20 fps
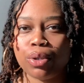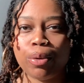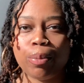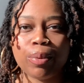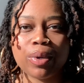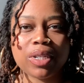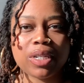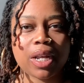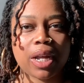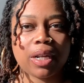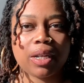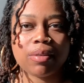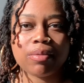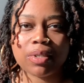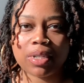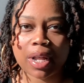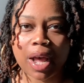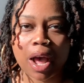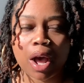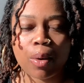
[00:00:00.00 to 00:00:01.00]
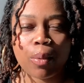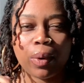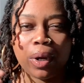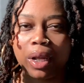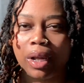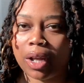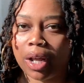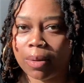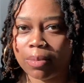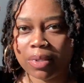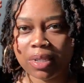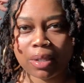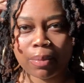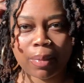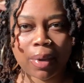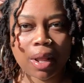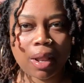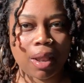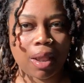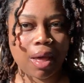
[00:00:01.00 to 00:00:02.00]
protective style when it comes to
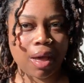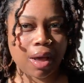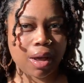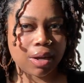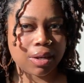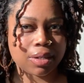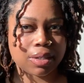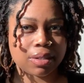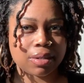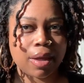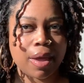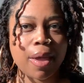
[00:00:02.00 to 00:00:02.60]
my locks